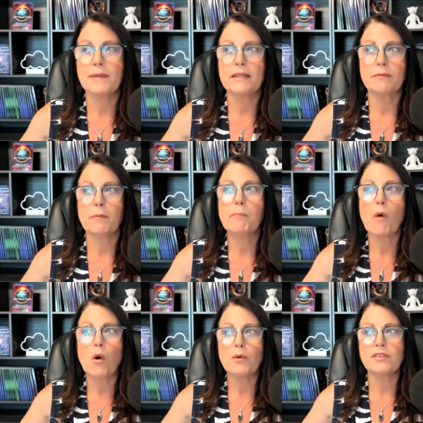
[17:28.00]
I mean,
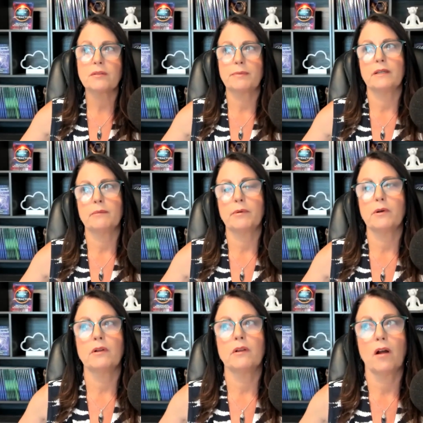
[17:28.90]
most
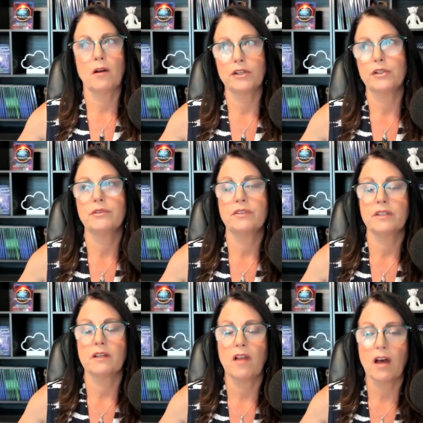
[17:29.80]
people are
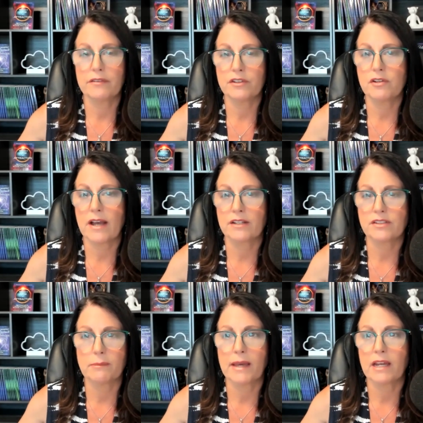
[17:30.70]
using law of
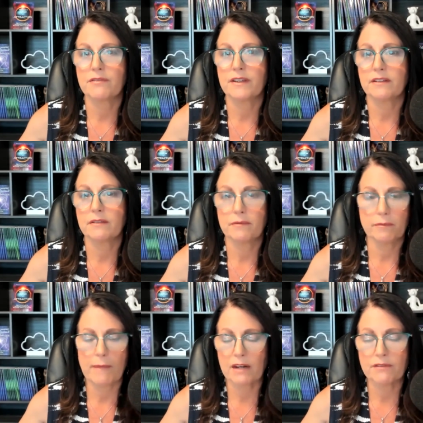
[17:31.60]
attraction manifest
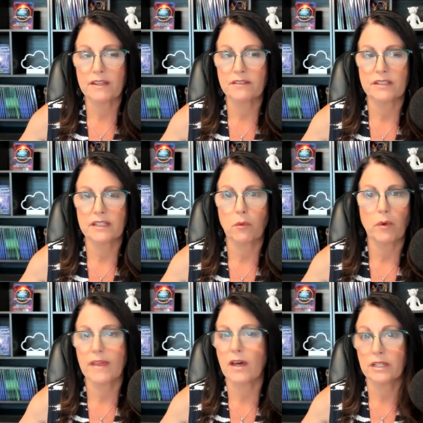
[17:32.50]
manifesting
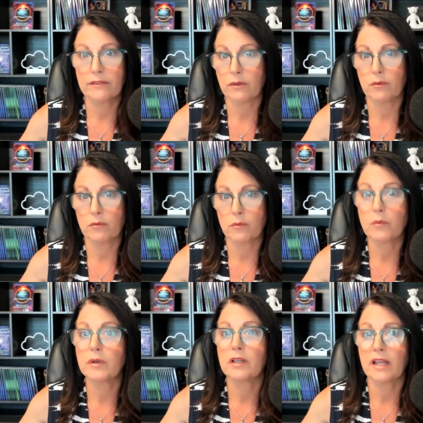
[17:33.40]
without even
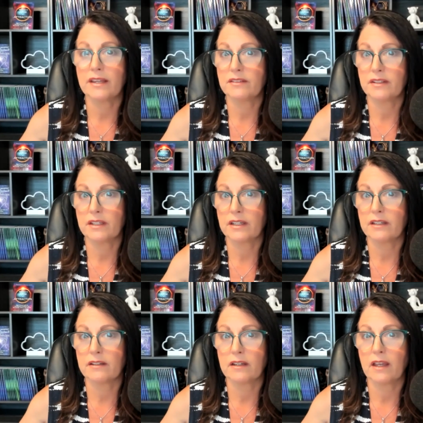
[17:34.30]
realizing
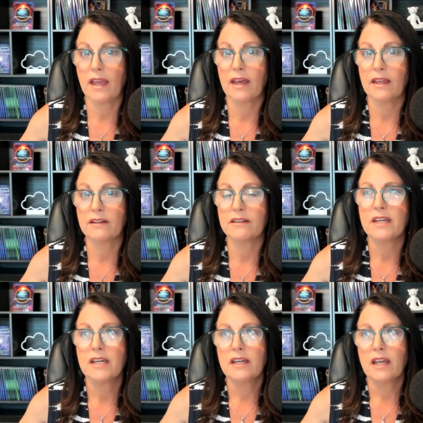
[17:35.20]
it, and
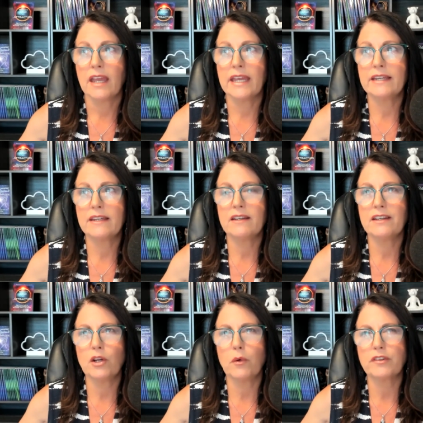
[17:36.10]
it
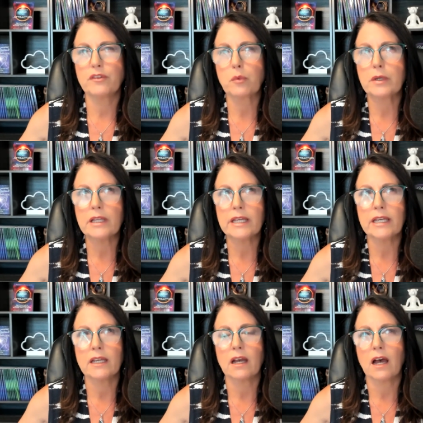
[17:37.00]
you know it's
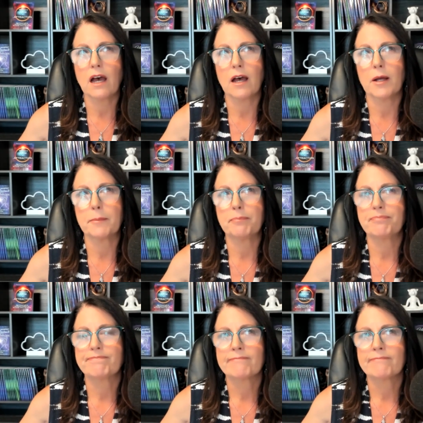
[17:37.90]
really um